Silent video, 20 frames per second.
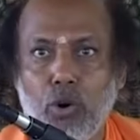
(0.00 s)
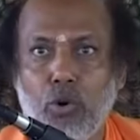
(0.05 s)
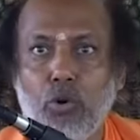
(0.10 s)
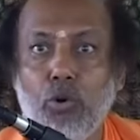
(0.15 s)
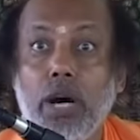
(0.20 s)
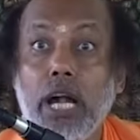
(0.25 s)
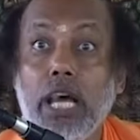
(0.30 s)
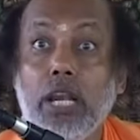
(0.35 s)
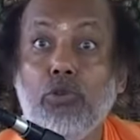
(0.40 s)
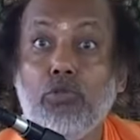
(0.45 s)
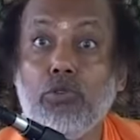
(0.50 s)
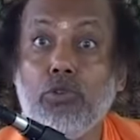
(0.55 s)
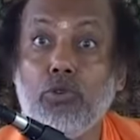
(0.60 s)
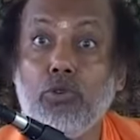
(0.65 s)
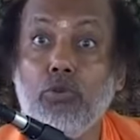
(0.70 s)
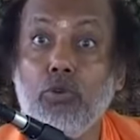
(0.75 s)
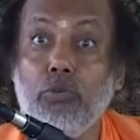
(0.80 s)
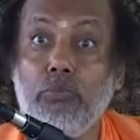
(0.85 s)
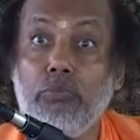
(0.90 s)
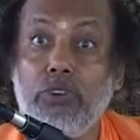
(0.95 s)
where you
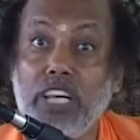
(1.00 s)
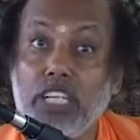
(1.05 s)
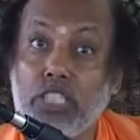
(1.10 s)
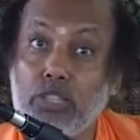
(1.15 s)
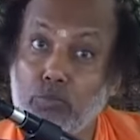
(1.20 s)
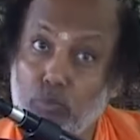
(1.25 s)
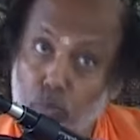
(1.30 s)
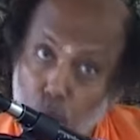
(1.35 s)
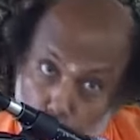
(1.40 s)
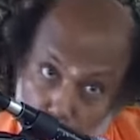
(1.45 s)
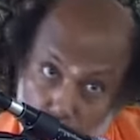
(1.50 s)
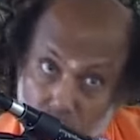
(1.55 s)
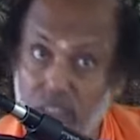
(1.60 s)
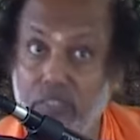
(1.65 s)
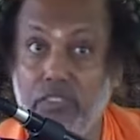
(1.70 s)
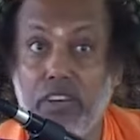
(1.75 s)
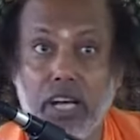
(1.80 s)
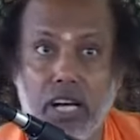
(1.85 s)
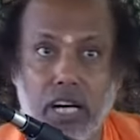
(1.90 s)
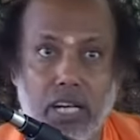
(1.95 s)
go, face more
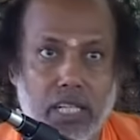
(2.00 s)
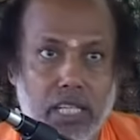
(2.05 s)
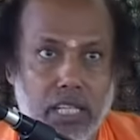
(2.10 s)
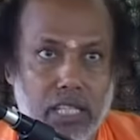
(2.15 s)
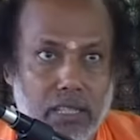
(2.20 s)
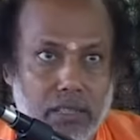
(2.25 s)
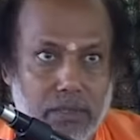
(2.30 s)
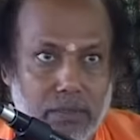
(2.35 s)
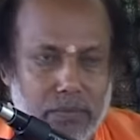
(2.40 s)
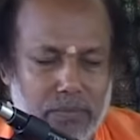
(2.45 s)
difficulty.